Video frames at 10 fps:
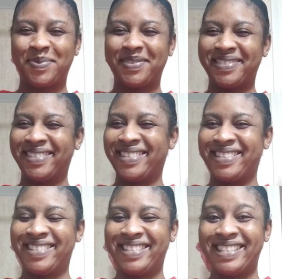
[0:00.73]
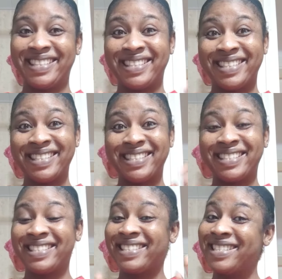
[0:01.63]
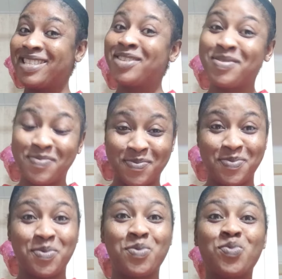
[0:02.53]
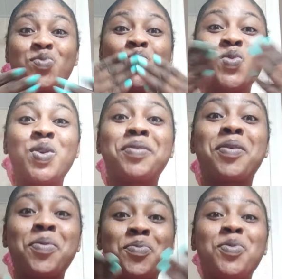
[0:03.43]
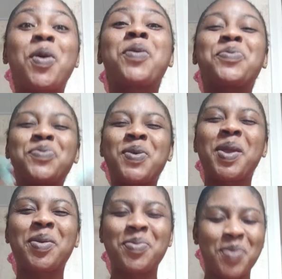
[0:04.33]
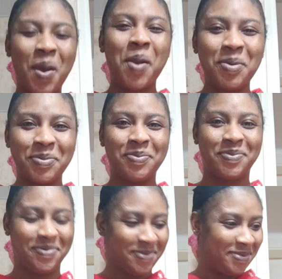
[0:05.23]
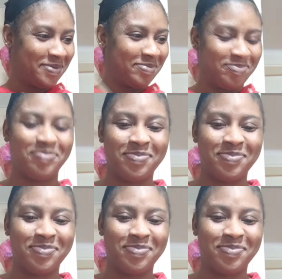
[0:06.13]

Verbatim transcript: hey guys welcome back to my channel thank you so much for always tuning